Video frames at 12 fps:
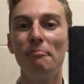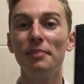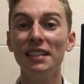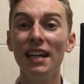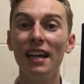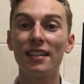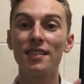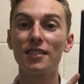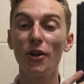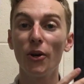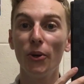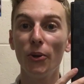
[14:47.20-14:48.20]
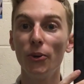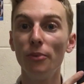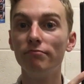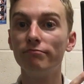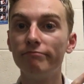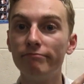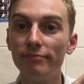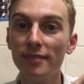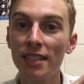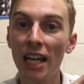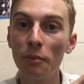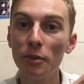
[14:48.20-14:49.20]
But yeah, so
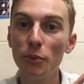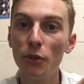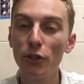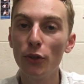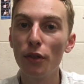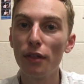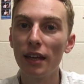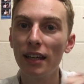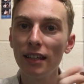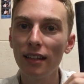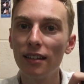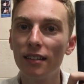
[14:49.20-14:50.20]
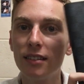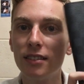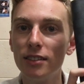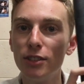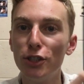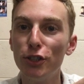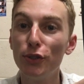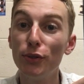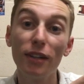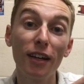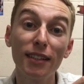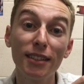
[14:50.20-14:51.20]
tell me what you think. Do
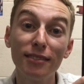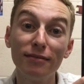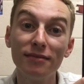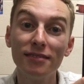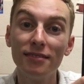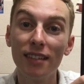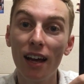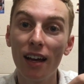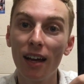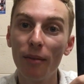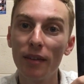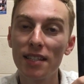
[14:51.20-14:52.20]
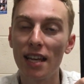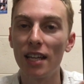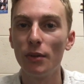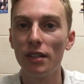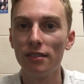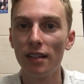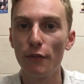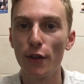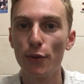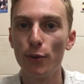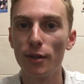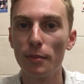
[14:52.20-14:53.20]
you like it? Has anyone ever
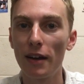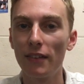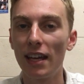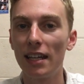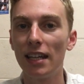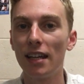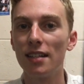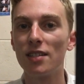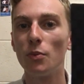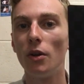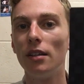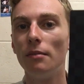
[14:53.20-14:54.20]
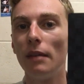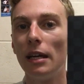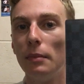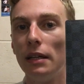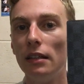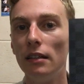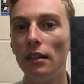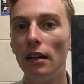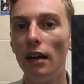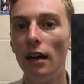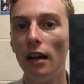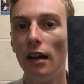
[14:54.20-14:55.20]
thought about getting this wallet maybe?
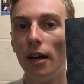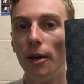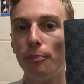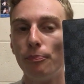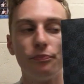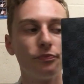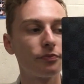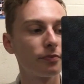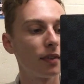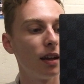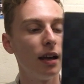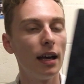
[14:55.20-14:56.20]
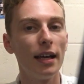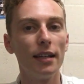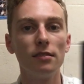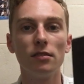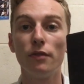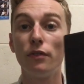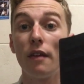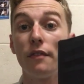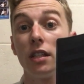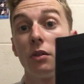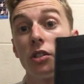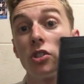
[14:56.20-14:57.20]
And if you have
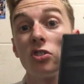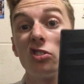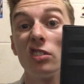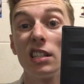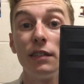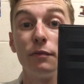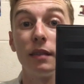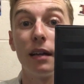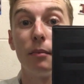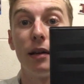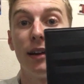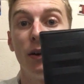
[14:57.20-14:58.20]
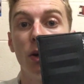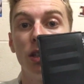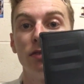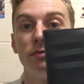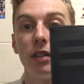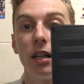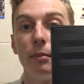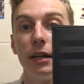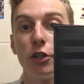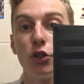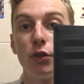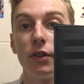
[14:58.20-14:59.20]
any questions, just leave them down below and I'll
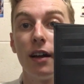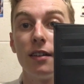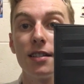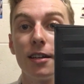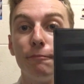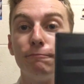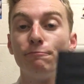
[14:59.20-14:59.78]
make sure to answer.